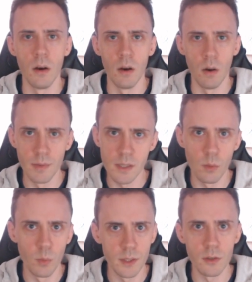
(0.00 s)
Obviously,
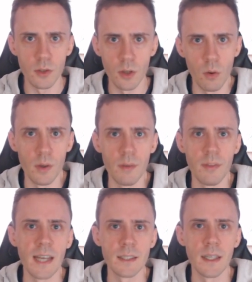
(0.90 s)
we don't know if
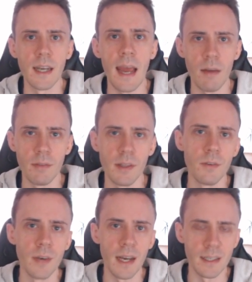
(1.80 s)
that's going to have the
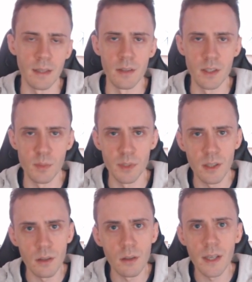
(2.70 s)
effect on this
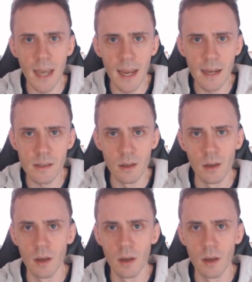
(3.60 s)
particular case,